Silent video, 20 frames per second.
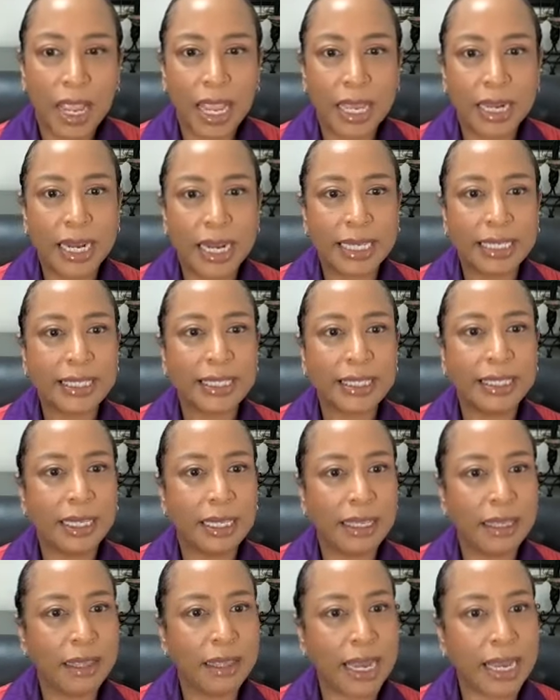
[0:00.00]
And I
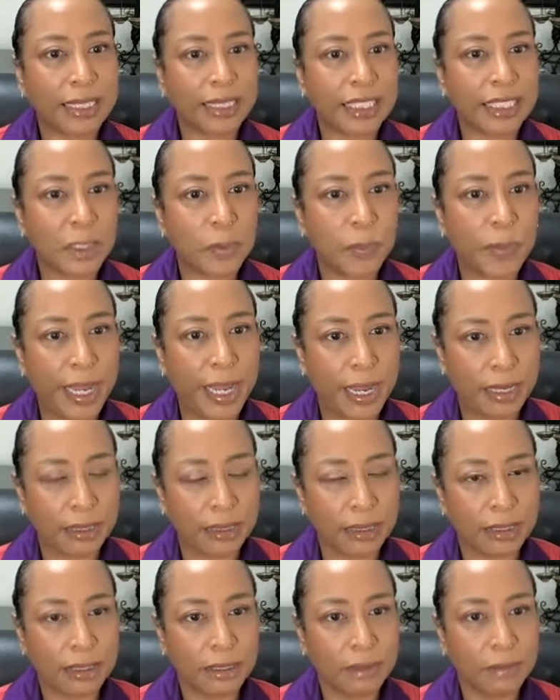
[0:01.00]
see that
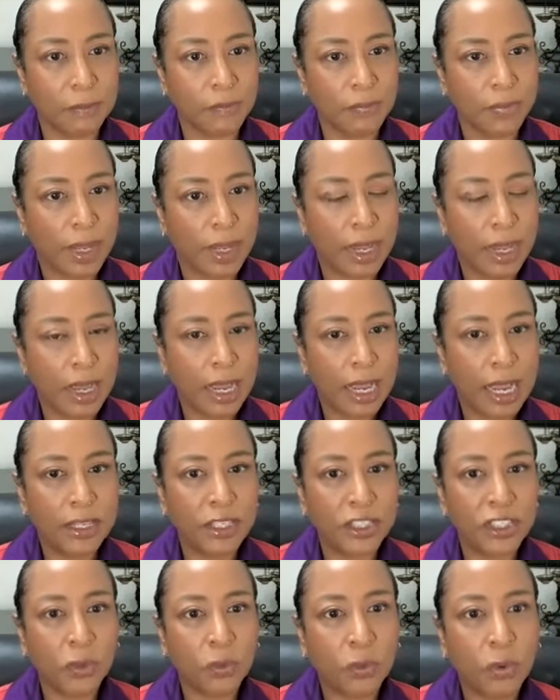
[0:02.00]
space
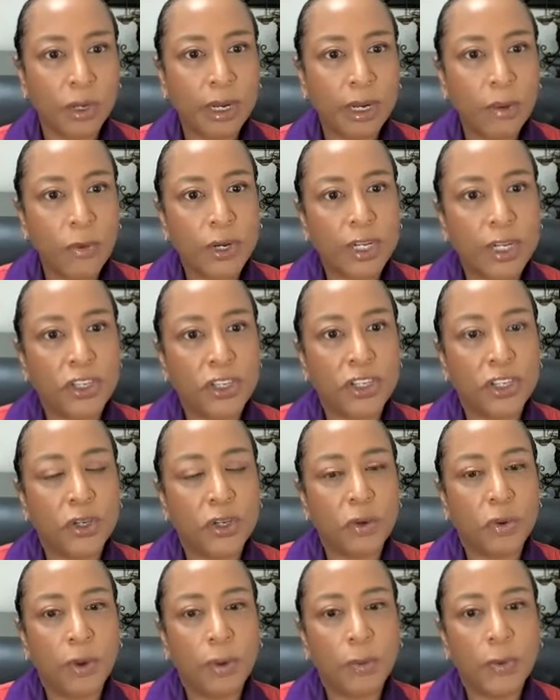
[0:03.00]
and so, what I want to
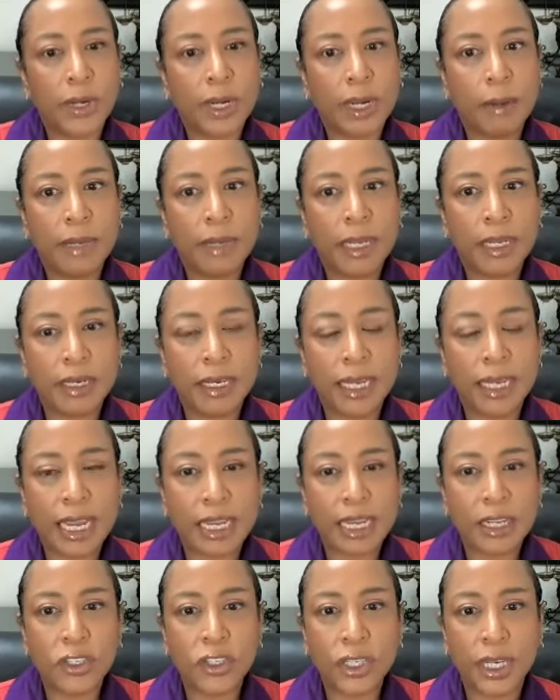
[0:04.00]
do when I'm
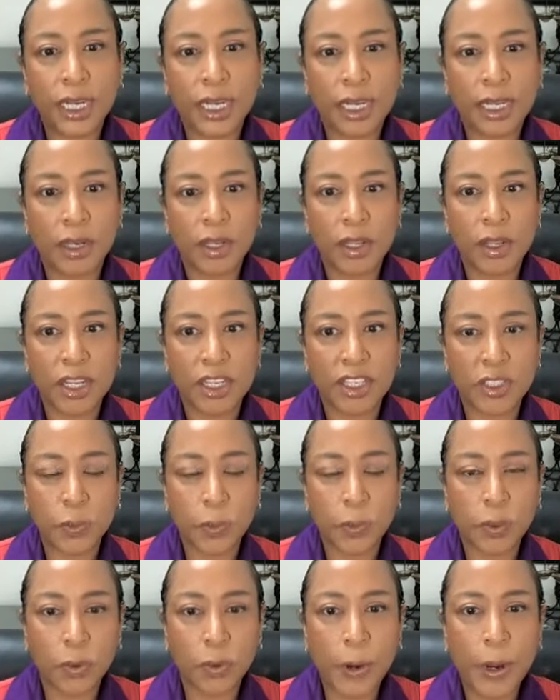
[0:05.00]
engaging in this
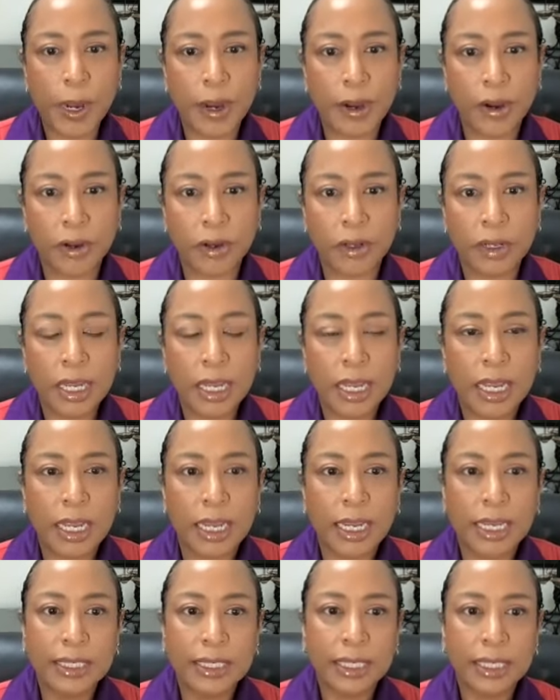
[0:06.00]
prayer
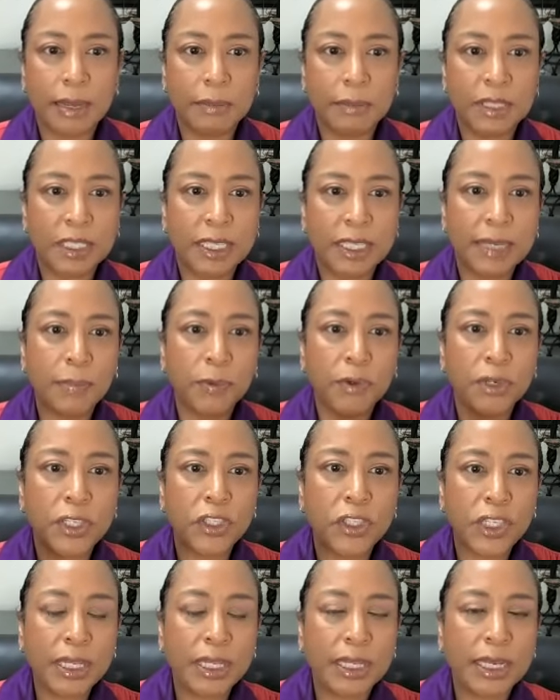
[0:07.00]
is I'm
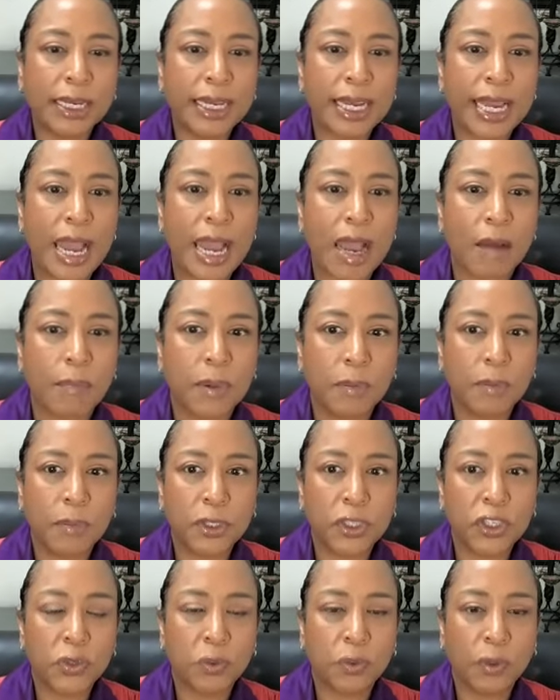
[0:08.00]
bridging the gap
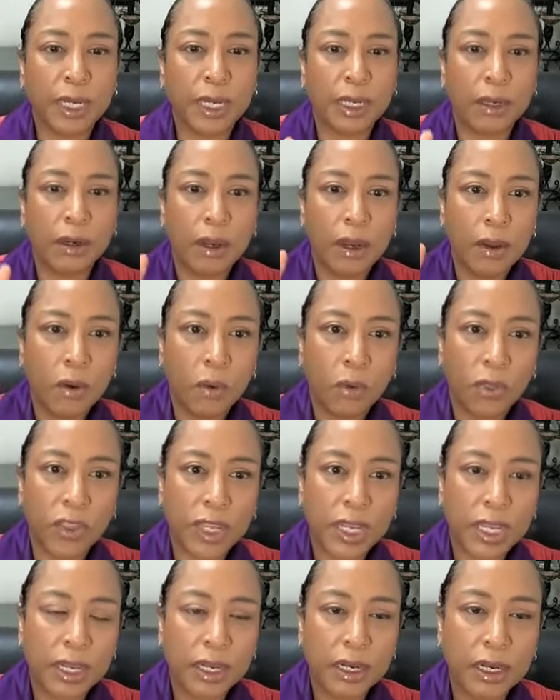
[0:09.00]
between
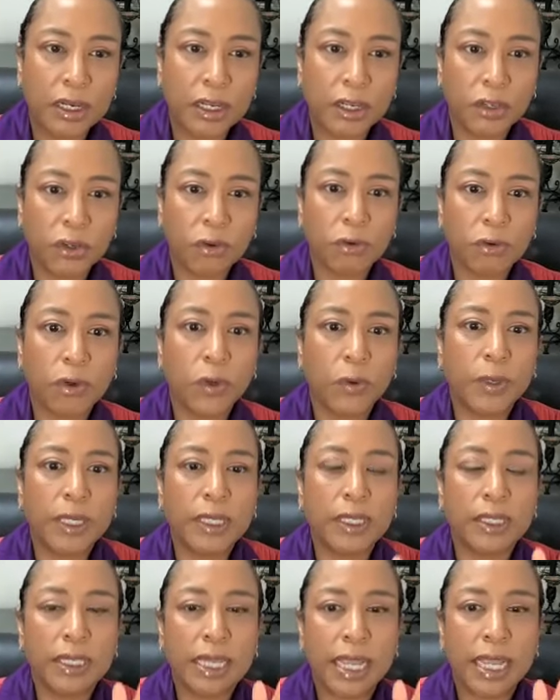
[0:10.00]
the
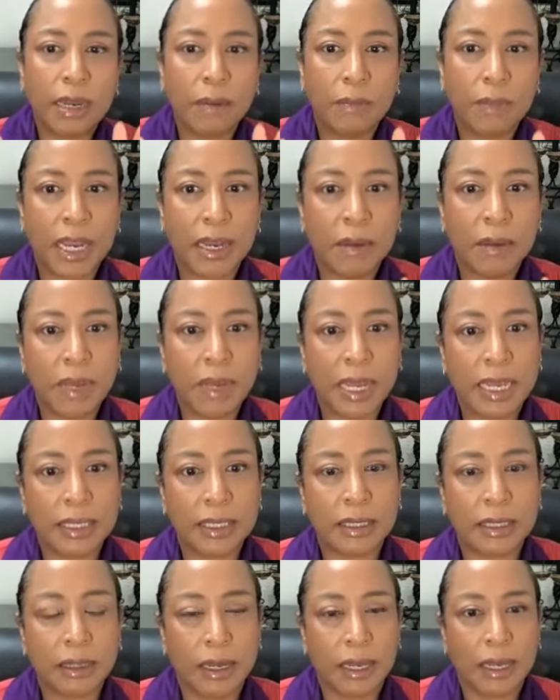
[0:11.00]
incongruence and my
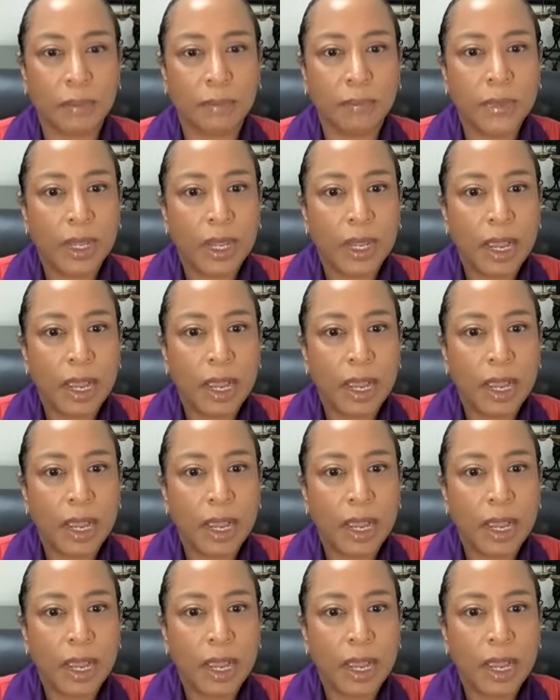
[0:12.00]
baseline.